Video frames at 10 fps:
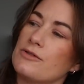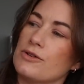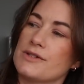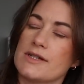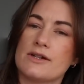
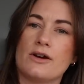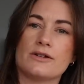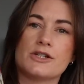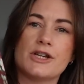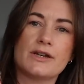Roses
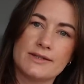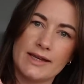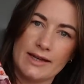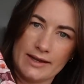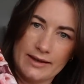cotton
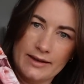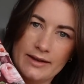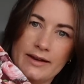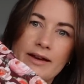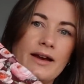jersey,
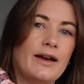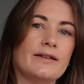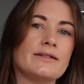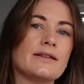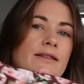
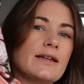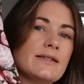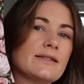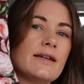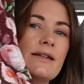and
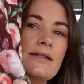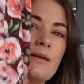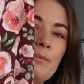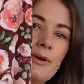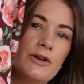this is
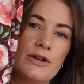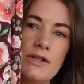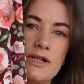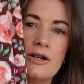the burgundy